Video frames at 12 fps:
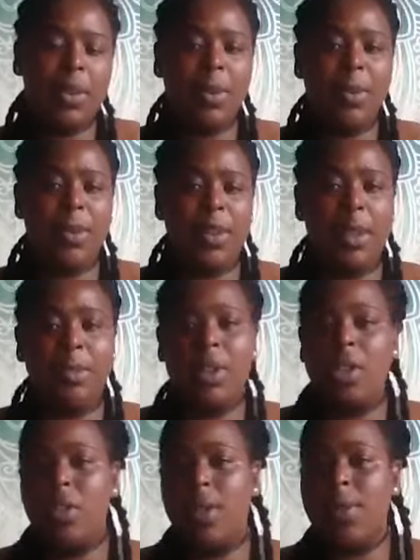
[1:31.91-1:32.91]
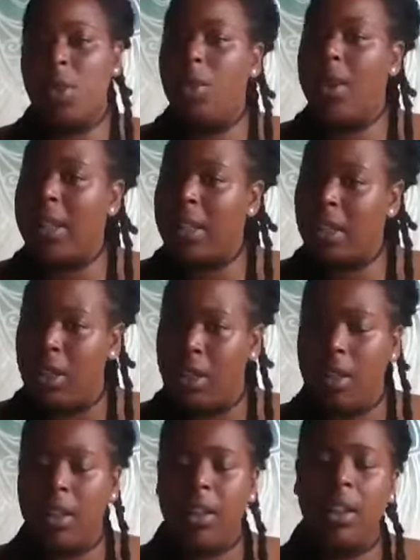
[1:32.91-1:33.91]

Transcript: Some of them, the dreams are quite dark.